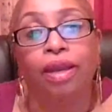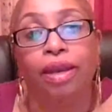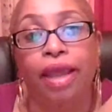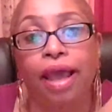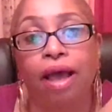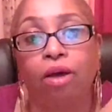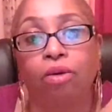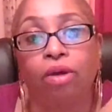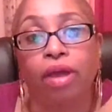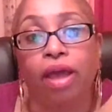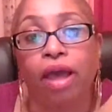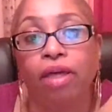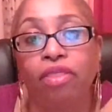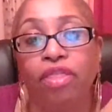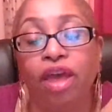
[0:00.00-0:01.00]
Now,
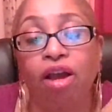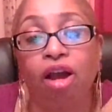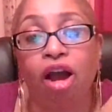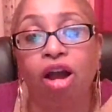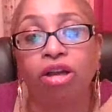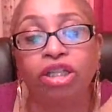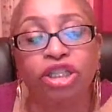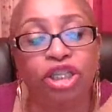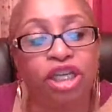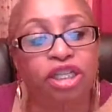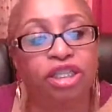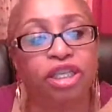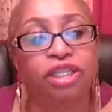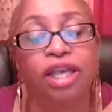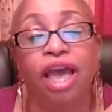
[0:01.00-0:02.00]
there are
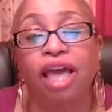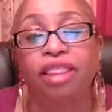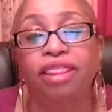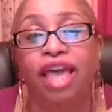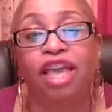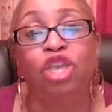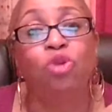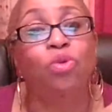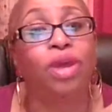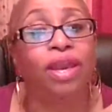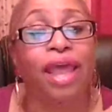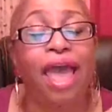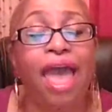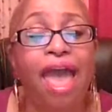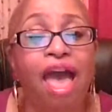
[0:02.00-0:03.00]
cheeses that you
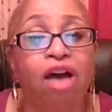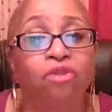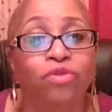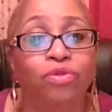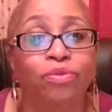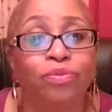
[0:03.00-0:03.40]
can have.